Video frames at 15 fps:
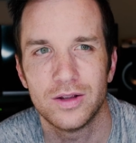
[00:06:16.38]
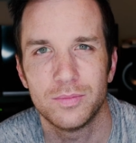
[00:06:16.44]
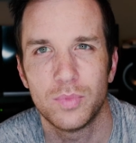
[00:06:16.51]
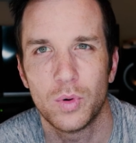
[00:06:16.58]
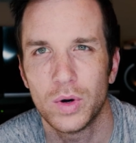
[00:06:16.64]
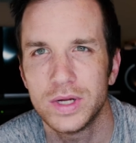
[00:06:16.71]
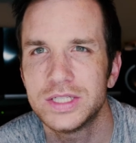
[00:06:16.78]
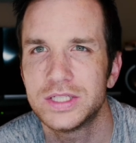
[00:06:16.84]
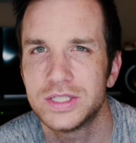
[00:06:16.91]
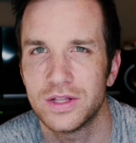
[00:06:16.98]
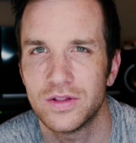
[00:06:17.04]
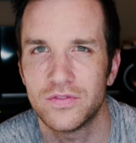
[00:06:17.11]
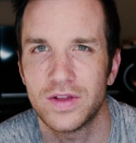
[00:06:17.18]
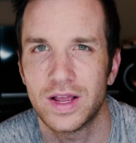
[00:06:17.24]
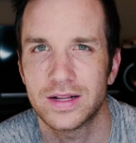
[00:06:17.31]
points to
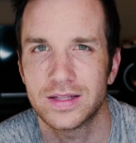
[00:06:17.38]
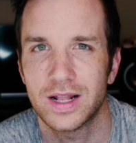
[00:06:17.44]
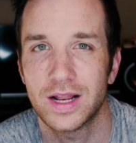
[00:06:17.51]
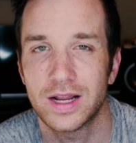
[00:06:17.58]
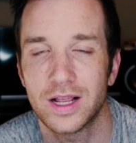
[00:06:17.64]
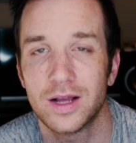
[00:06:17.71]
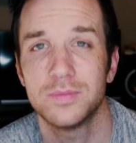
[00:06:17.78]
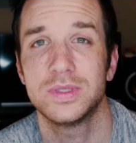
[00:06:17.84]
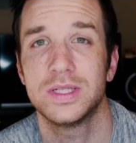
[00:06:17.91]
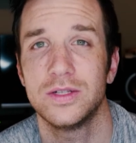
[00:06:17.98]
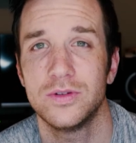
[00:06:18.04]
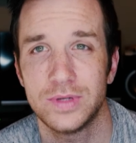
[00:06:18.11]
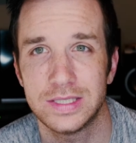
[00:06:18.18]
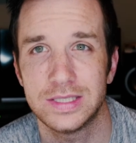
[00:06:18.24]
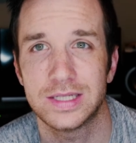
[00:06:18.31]
the fact that it comes
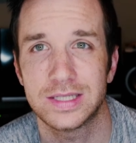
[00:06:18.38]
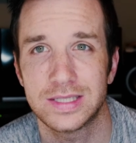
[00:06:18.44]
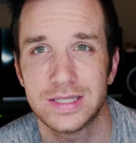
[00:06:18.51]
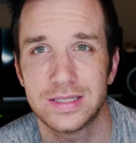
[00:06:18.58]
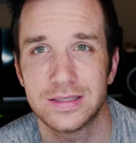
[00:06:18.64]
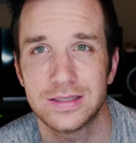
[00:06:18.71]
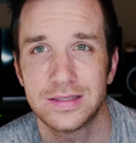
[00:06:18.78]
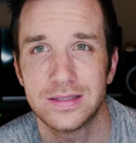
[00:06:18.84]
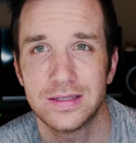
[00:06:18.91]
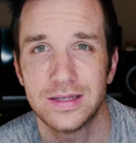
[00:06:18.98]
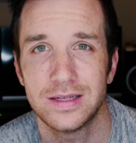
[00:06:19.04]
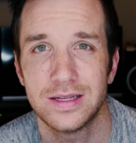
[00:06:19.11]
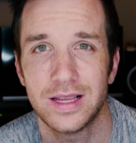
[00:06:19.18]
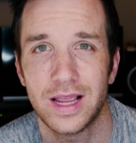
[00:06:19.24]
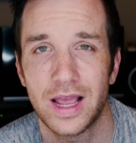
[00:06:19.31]
into existence
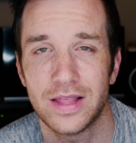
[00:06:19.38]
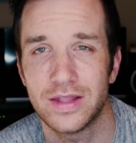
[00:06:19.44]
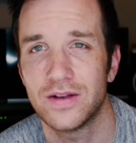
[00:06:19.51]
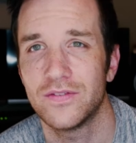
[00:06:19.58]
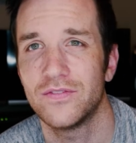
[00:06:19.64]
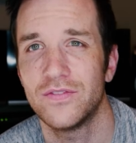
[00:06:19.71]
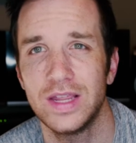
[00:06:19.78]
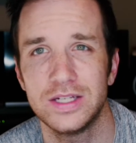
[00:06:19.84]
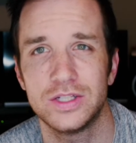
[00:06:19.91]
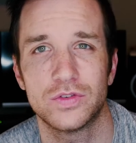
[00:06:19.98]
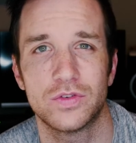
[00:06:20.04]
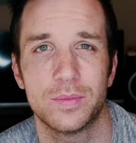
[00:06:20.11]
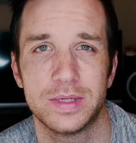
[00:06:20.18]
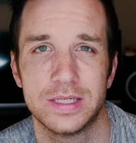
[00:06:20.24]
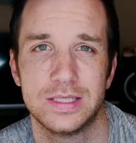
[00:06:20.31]
and then it fades
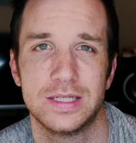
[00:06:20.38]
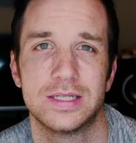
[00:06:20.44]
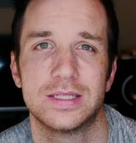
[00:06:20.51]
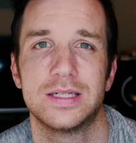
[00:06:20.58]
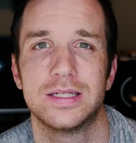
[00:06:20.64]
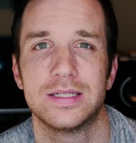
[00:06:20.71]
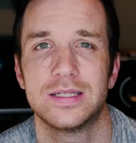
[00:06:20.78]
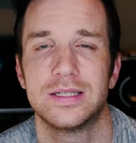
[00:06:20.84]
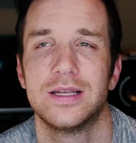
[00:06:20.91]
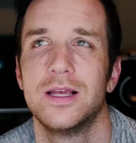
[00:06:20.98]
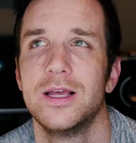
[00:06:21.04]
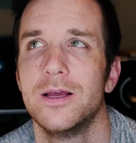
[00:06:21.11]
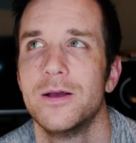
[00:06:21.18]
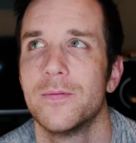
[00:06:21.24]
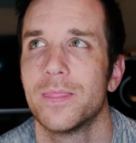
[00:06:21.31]
from existence.
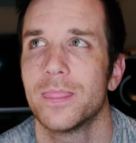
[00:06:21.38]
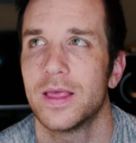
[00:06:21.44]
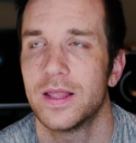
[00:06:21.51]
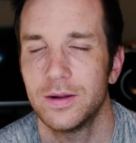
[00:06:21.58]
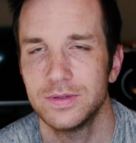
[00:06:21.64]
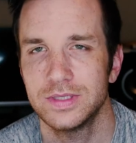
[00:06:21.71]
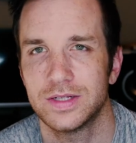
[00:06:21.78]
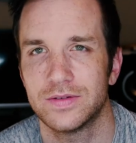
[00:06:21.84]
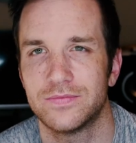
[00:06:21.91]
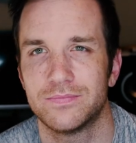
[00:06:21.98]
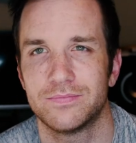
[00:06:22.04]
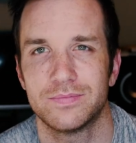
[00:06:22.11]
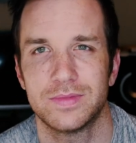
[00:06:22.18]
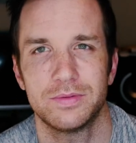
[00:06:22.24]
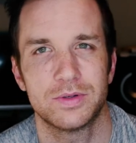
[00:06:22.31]
And that was a
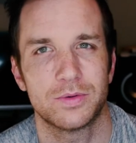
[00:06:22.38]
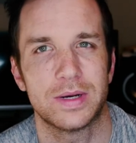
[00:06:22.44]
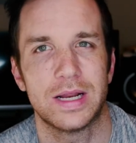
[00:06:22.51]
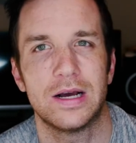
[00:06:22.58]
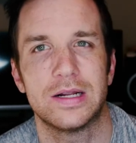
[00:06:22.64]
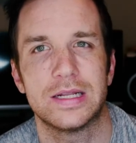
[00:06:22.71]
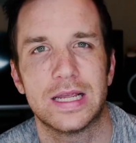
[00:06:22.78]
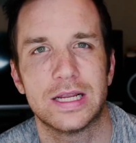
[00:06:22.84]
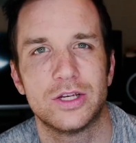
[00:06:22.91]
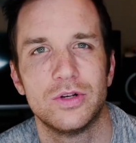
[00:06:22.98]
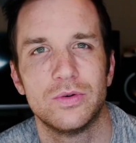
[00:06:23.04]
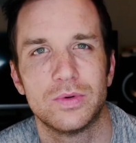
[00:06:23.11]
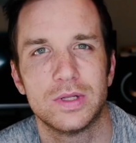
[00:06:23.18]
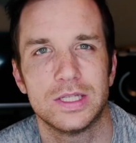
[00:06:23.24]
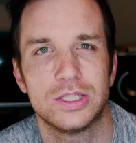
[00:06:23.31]
reality I
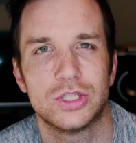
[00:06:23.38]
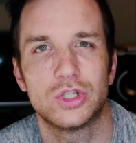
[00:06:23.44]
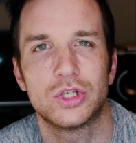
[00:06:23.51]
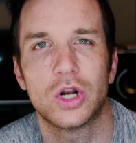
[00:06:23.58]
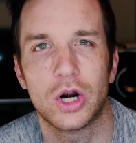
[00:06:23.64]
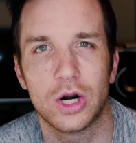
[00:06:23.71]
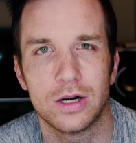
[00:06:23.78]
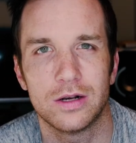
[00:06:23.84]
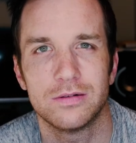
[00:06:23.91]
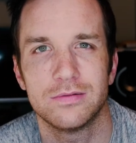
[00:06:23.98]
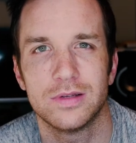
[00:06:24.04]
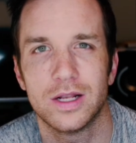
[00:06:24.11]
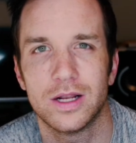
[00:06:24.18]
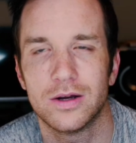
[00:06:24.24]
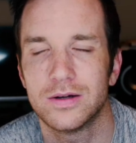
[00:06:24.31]
couldn't really skirt,
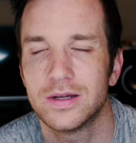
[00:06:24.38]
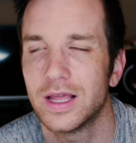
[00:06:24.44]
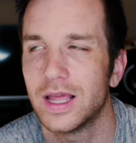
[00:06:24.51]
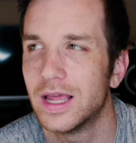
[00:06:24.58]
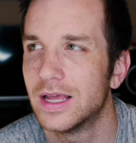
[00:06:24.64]
you know?